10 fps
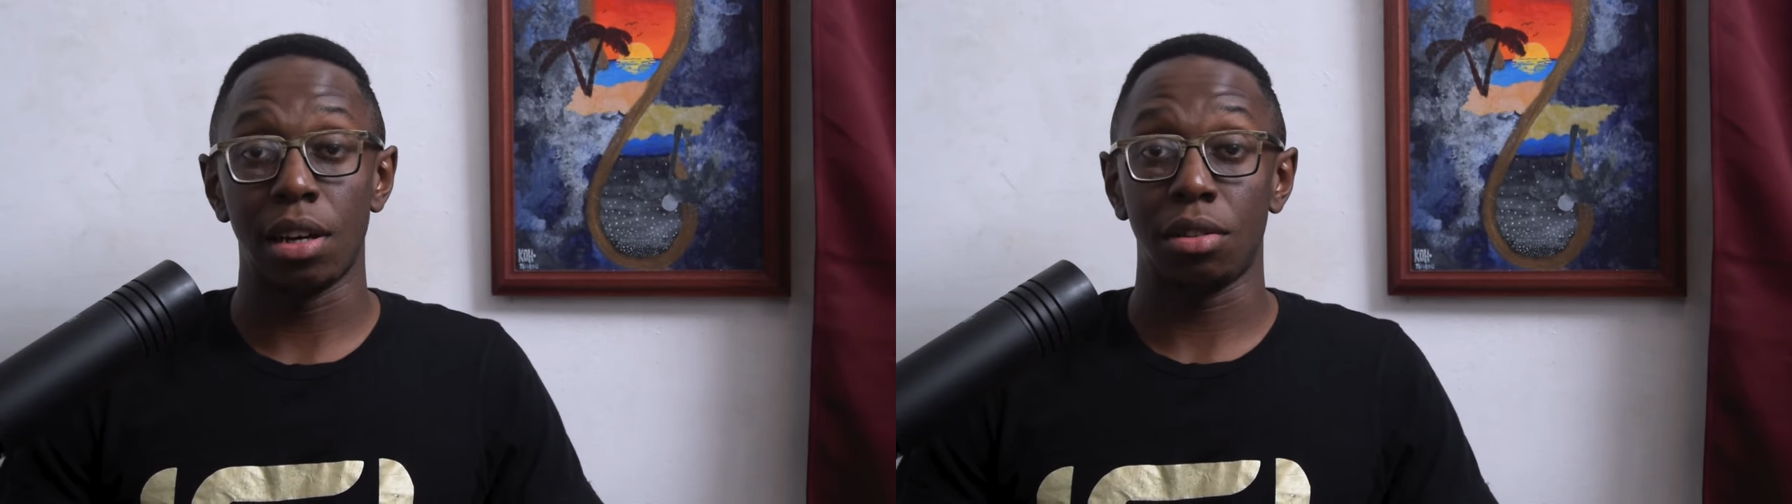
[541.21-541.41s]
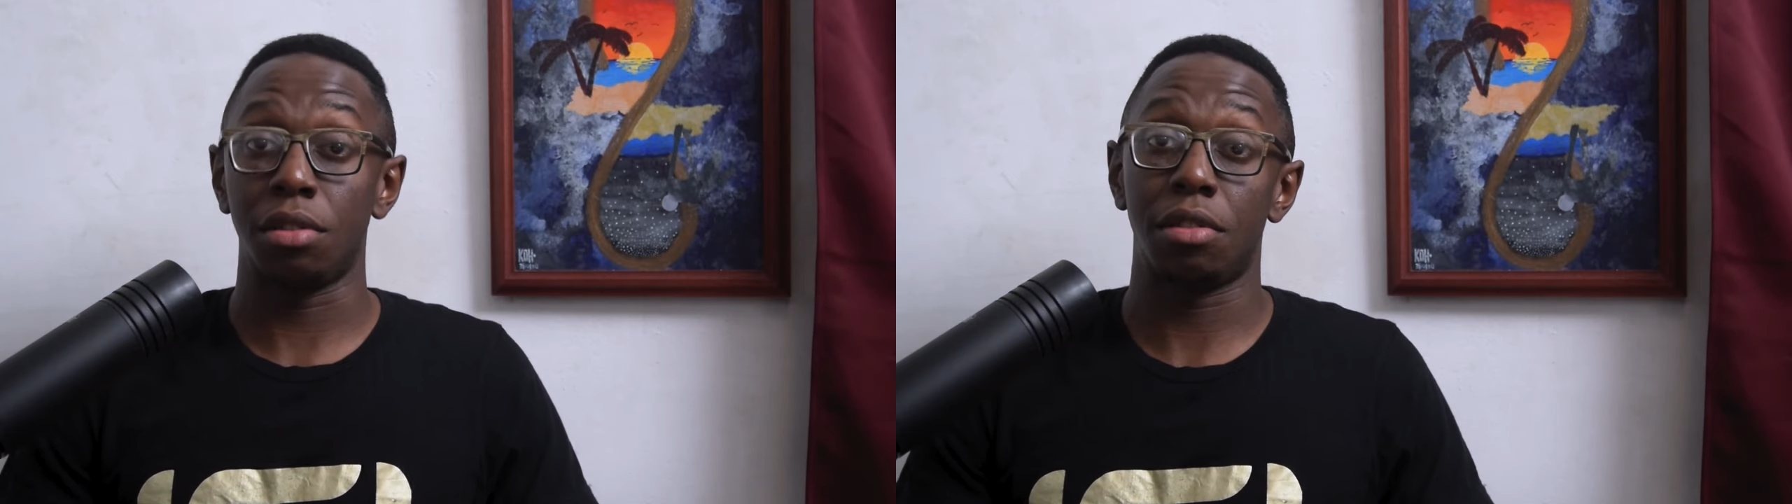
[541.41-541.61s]

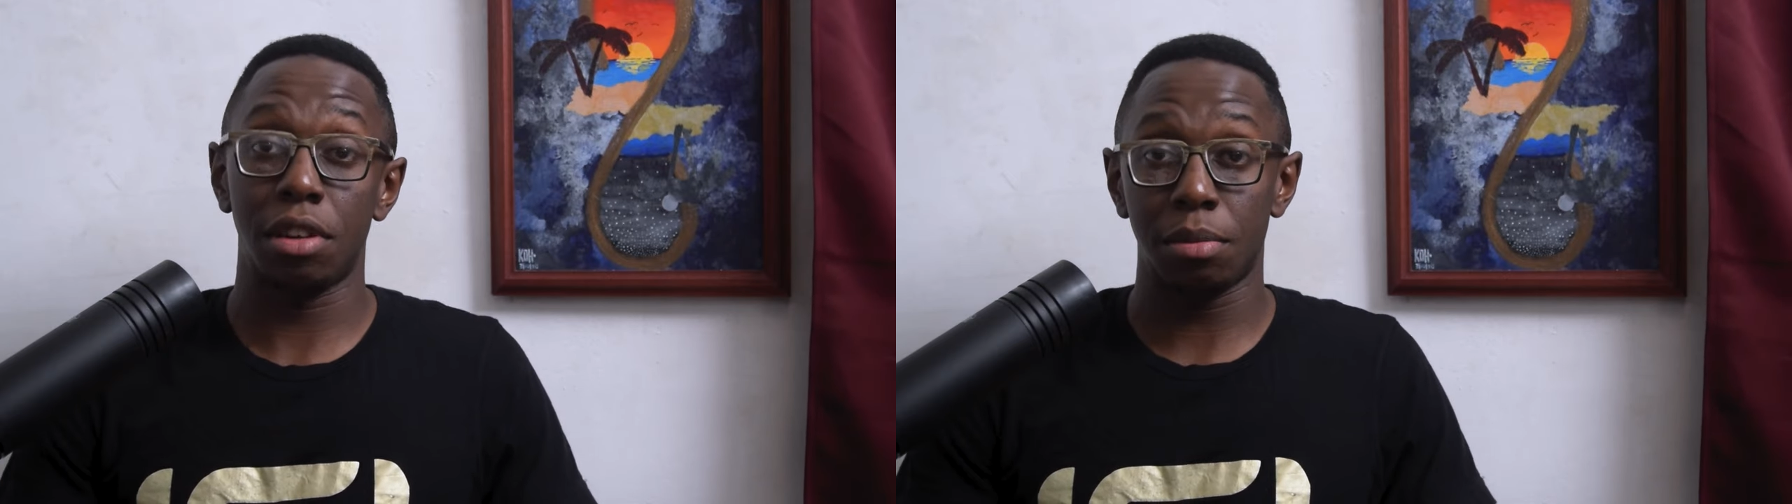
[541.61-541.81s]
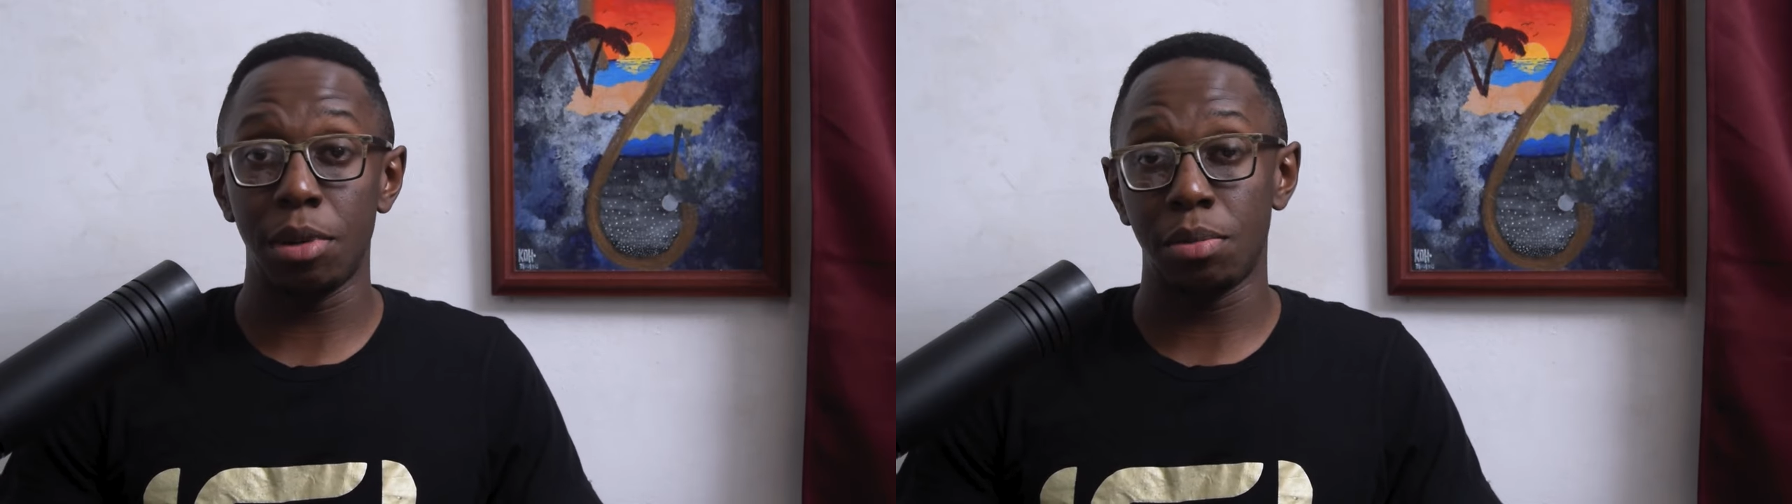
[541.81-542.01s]
to
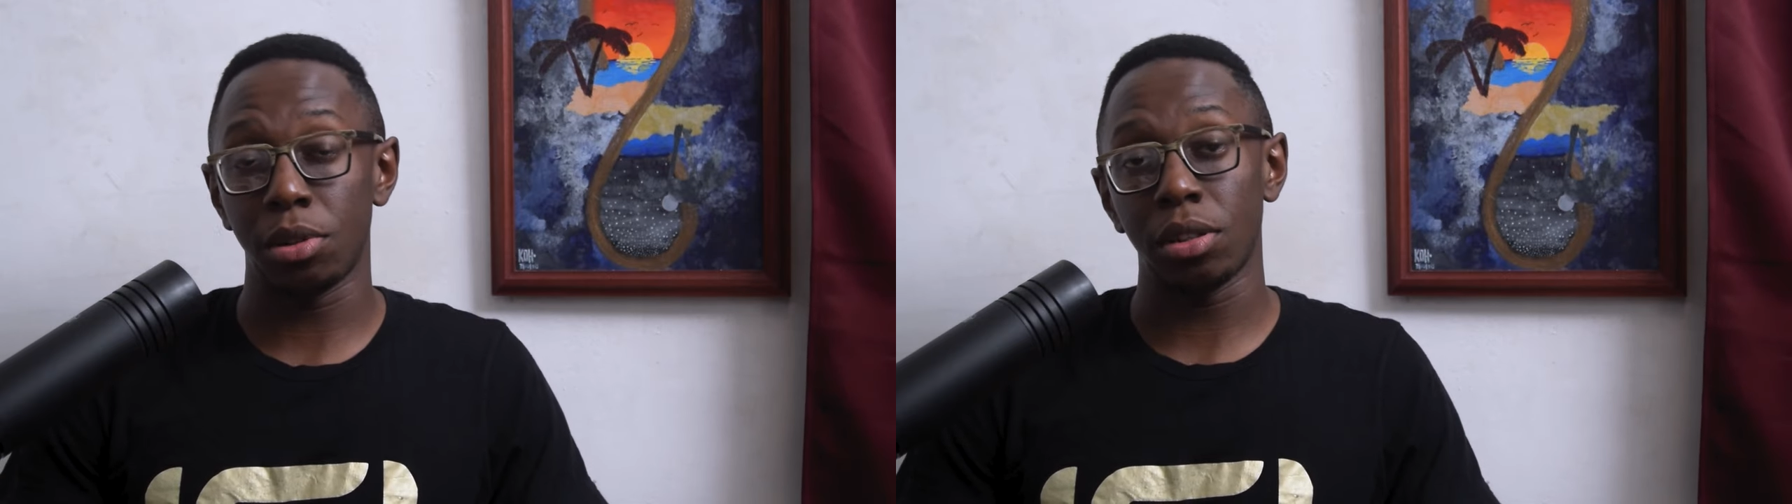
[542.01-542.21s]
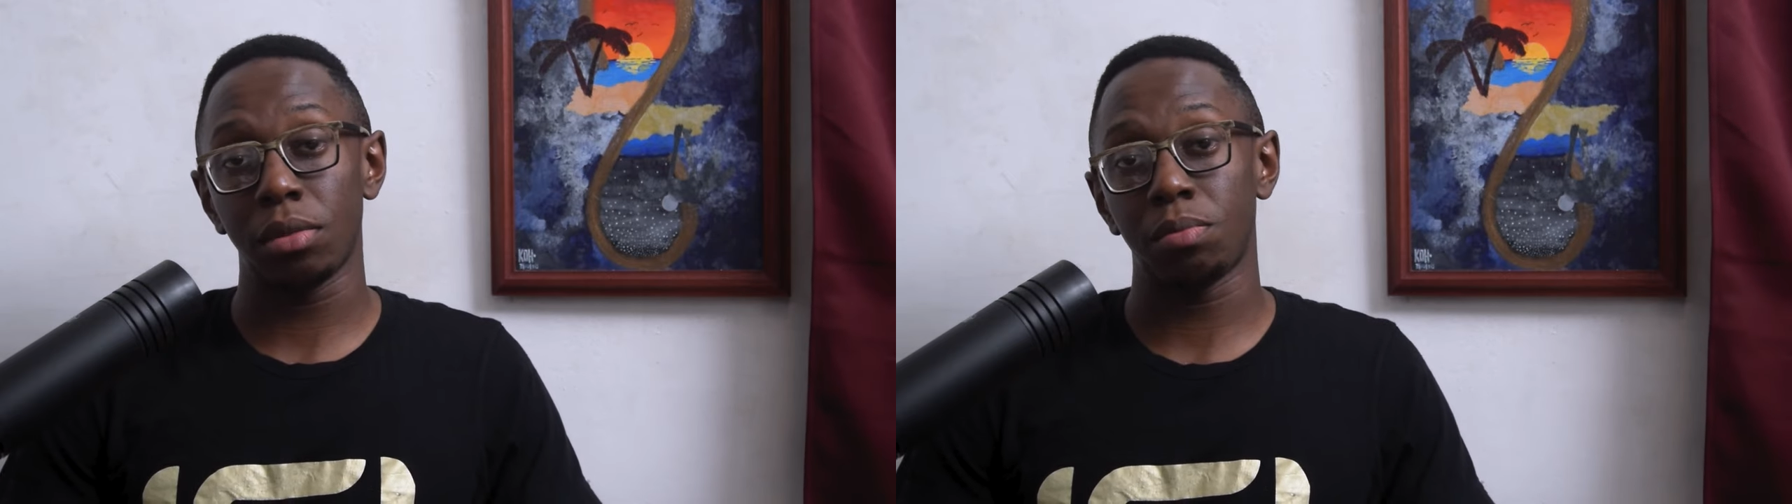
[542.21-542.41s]
their
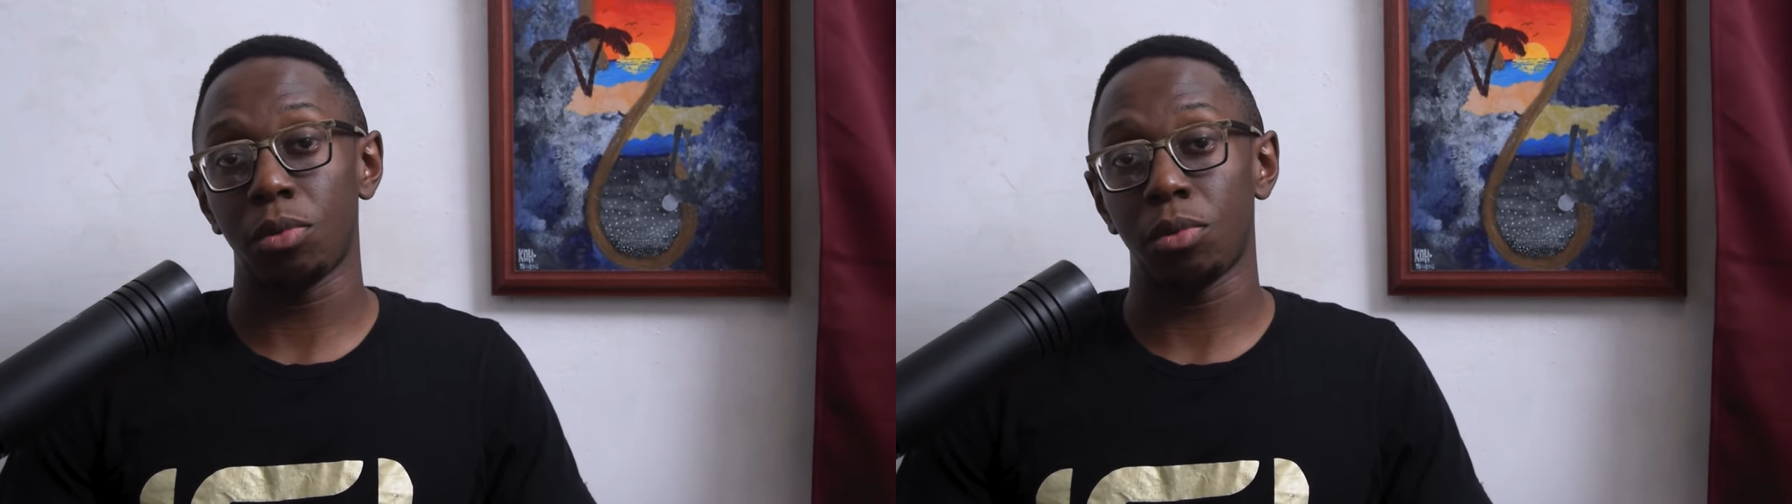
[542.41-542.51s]
people,